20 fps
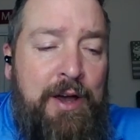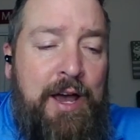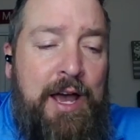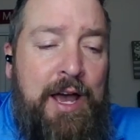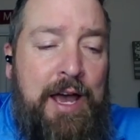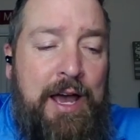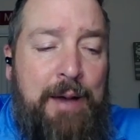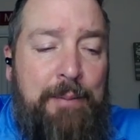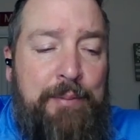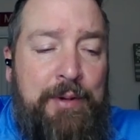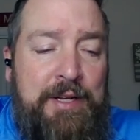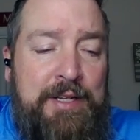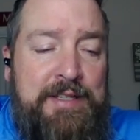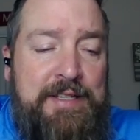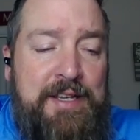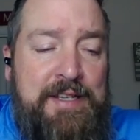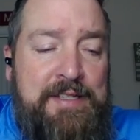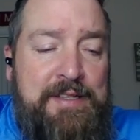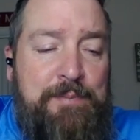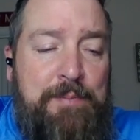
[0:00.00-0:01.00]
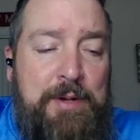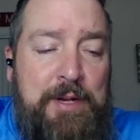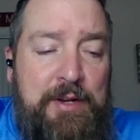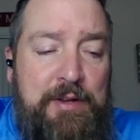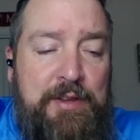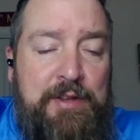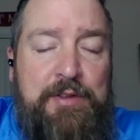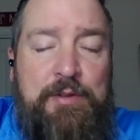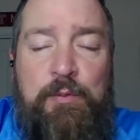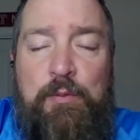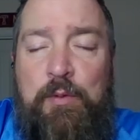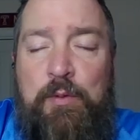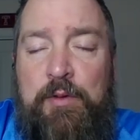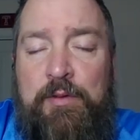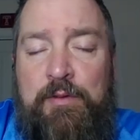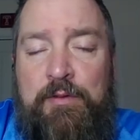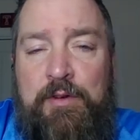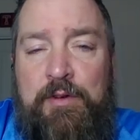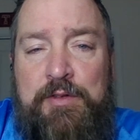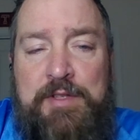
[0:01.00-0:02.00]
But it does appear that
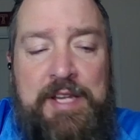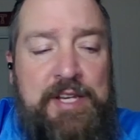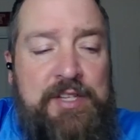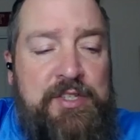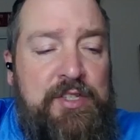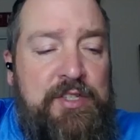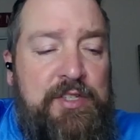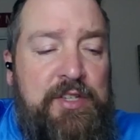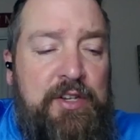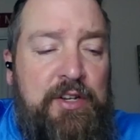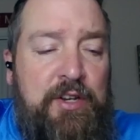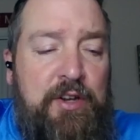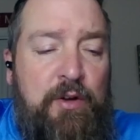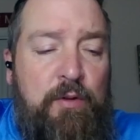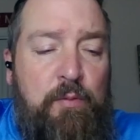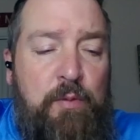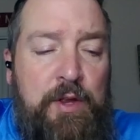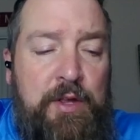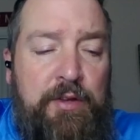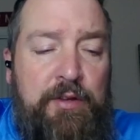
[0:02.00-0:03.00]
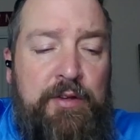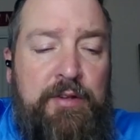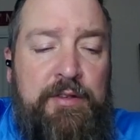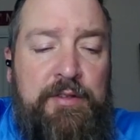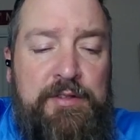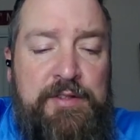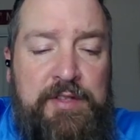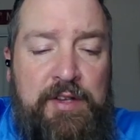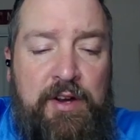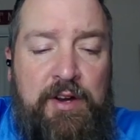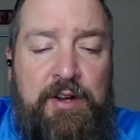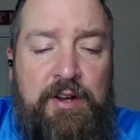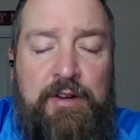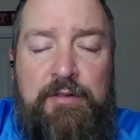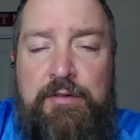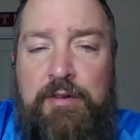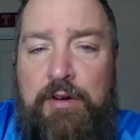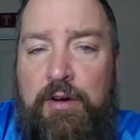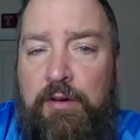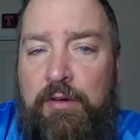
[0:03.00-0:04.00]
the rotation is going to go Wheeler,
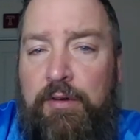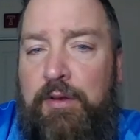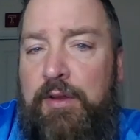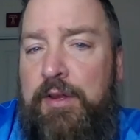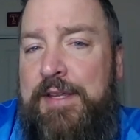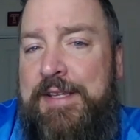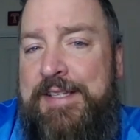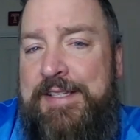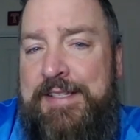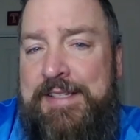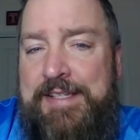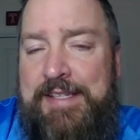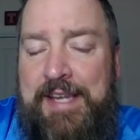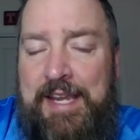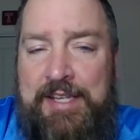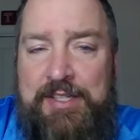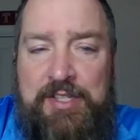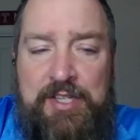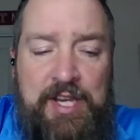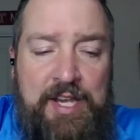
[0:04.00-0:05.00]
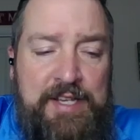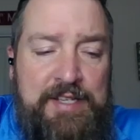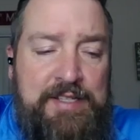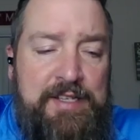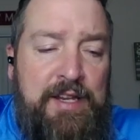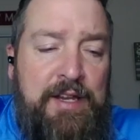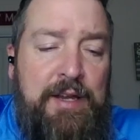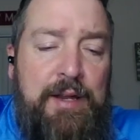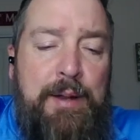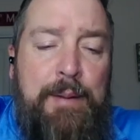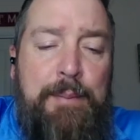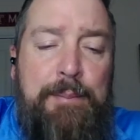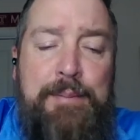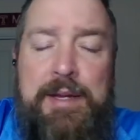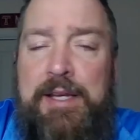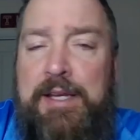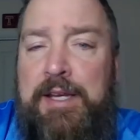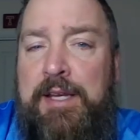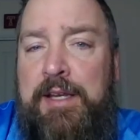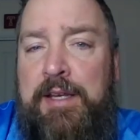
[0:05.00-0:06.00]
Luzardo, Nola, and Sanchez,
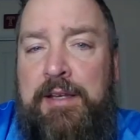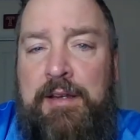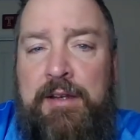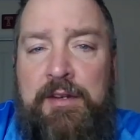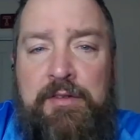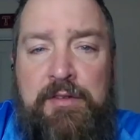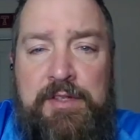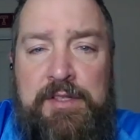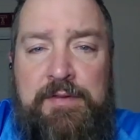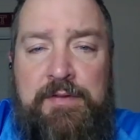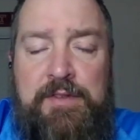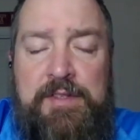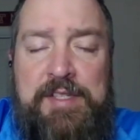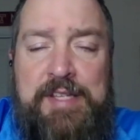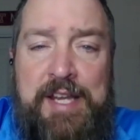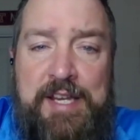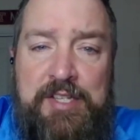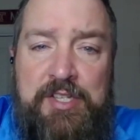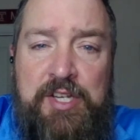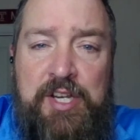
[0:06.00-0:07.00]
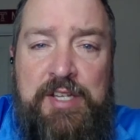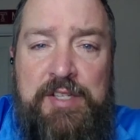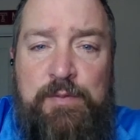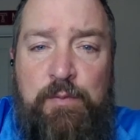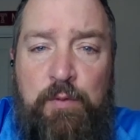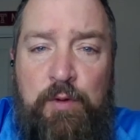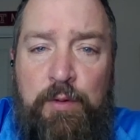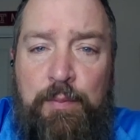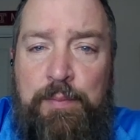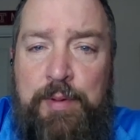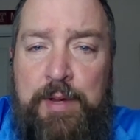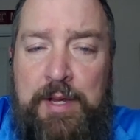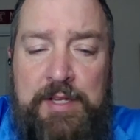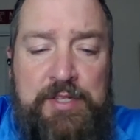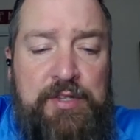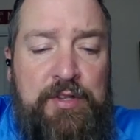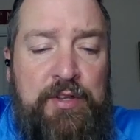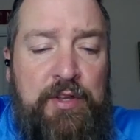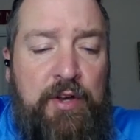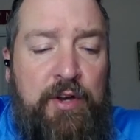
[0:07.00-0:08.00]
meaning Christopher Sanchez will
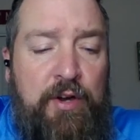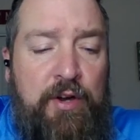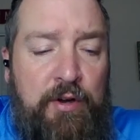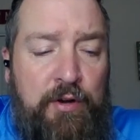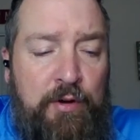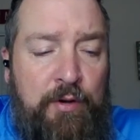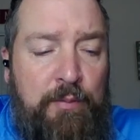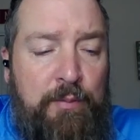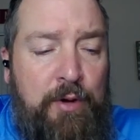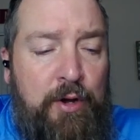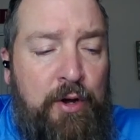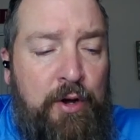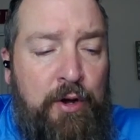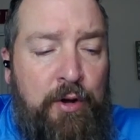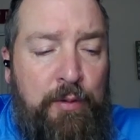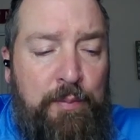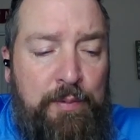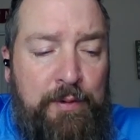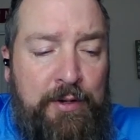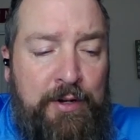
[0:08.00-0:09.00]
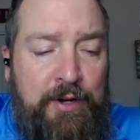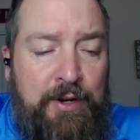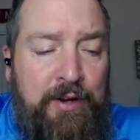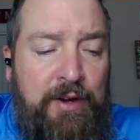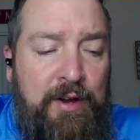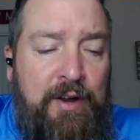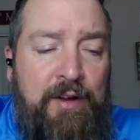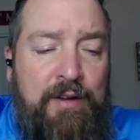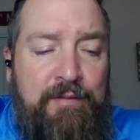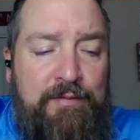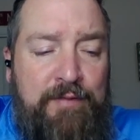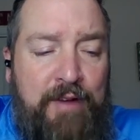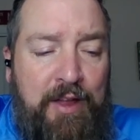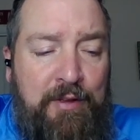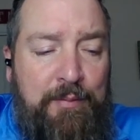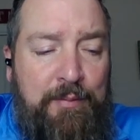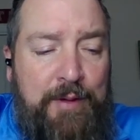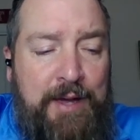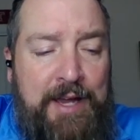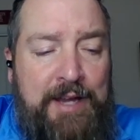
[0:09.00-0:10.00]
pitch the home opener,
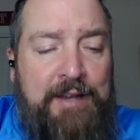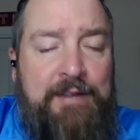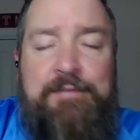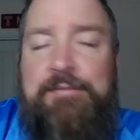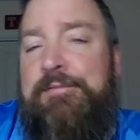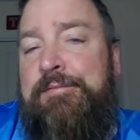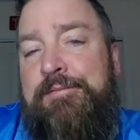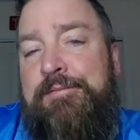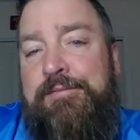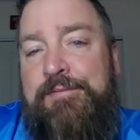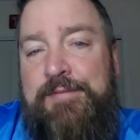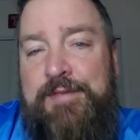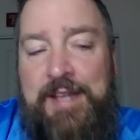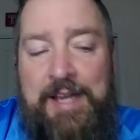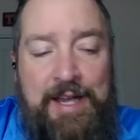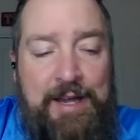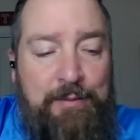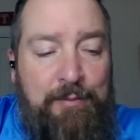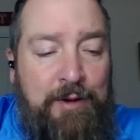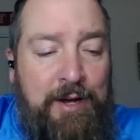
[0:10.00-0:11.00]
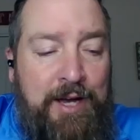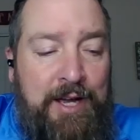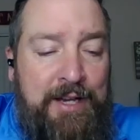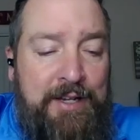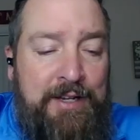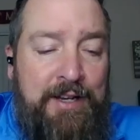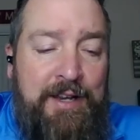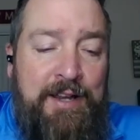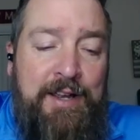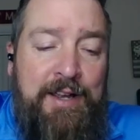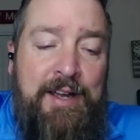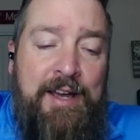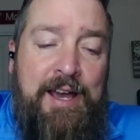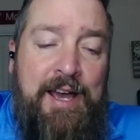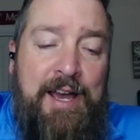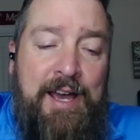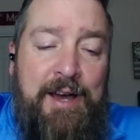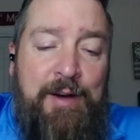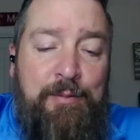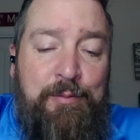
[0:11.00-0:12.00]
followed by Taiwan.
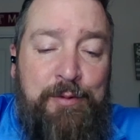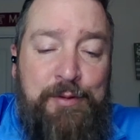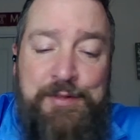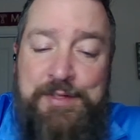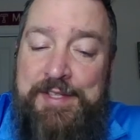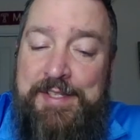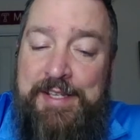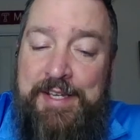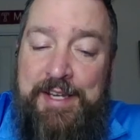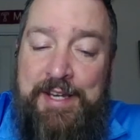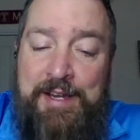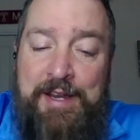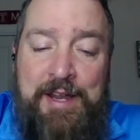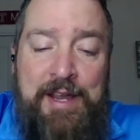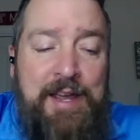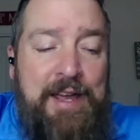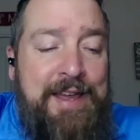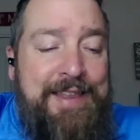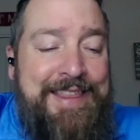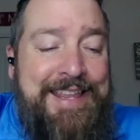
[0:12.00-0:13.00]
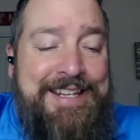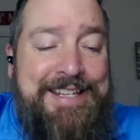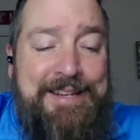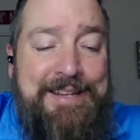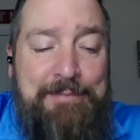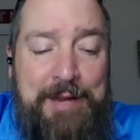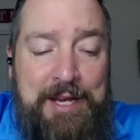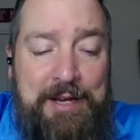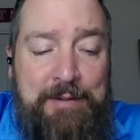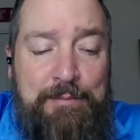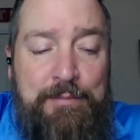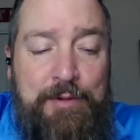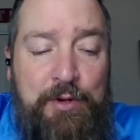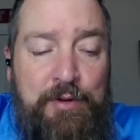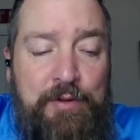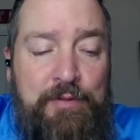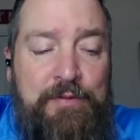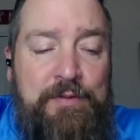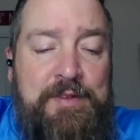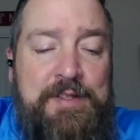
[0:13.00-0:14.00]
We'll see. They did make a
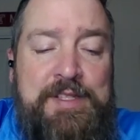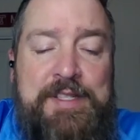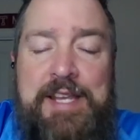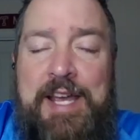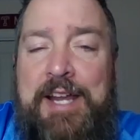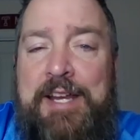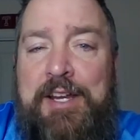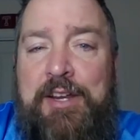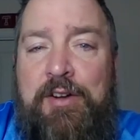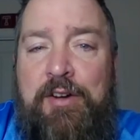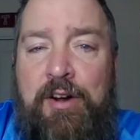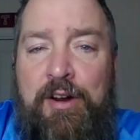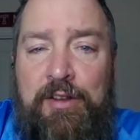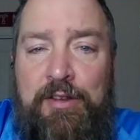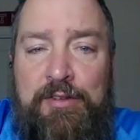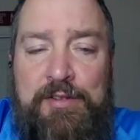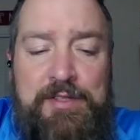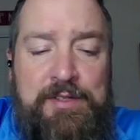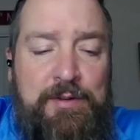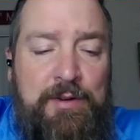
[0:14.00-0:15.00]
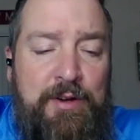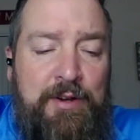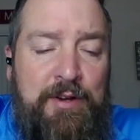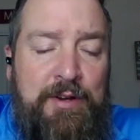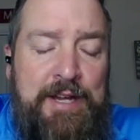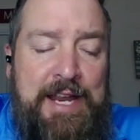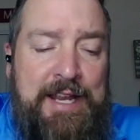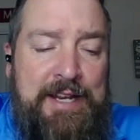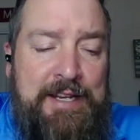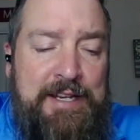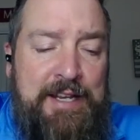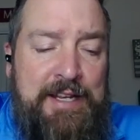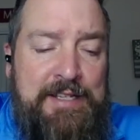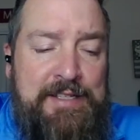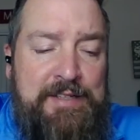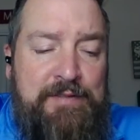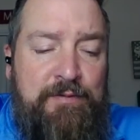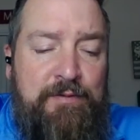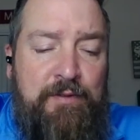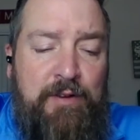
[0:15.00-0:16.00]
move signing Carlos
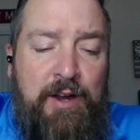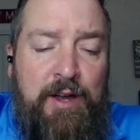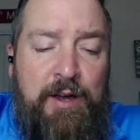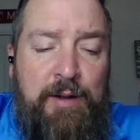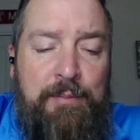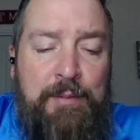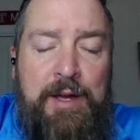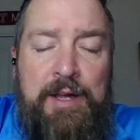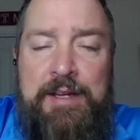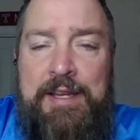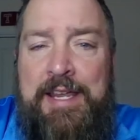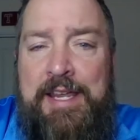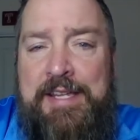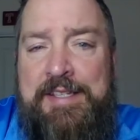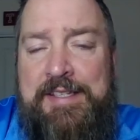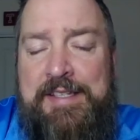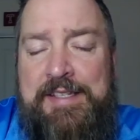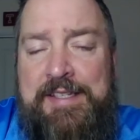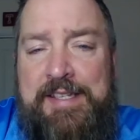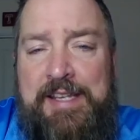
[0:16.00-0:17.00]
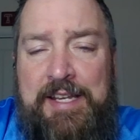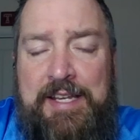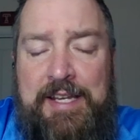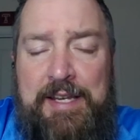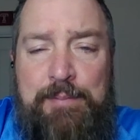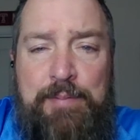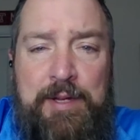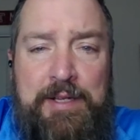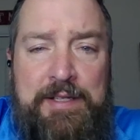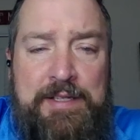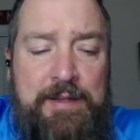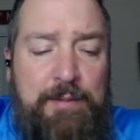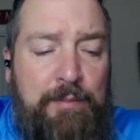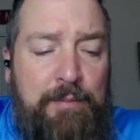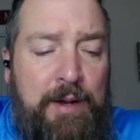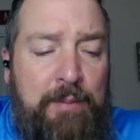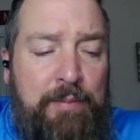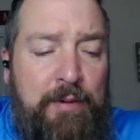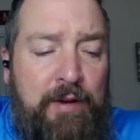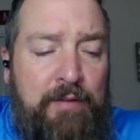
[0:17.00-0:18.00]
Hernandez from Kansas City, picked him
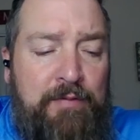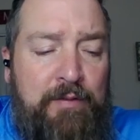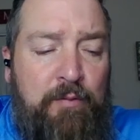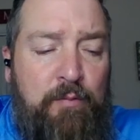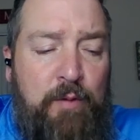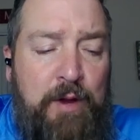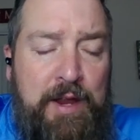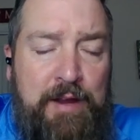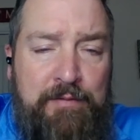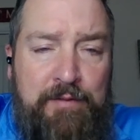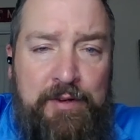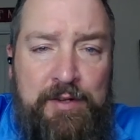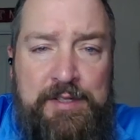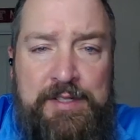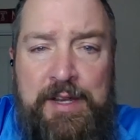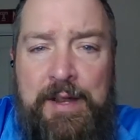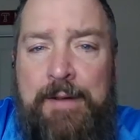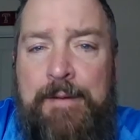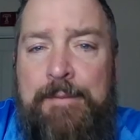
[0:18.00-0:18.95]
up off of waivers.